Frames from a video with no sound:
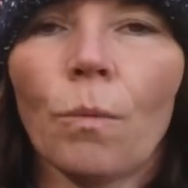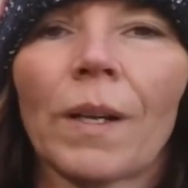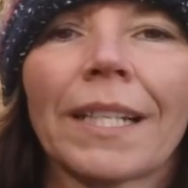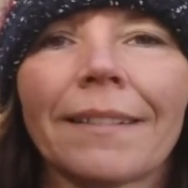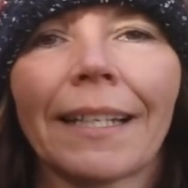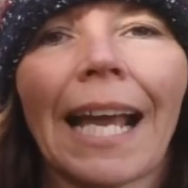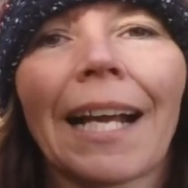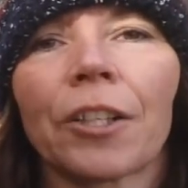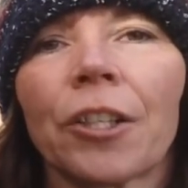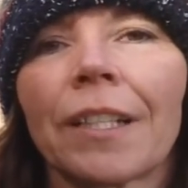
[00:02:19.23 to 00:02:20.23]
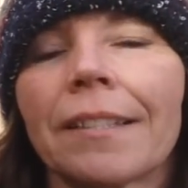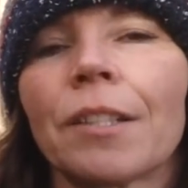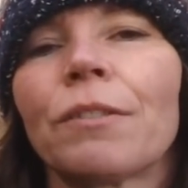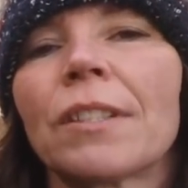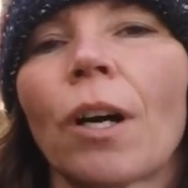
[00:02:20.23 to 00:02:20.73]
When they take action, they
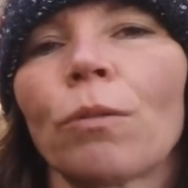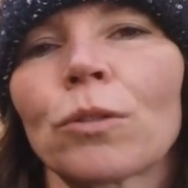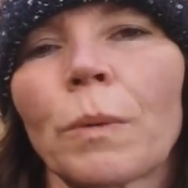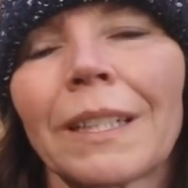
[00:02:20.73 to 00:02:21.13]
see results.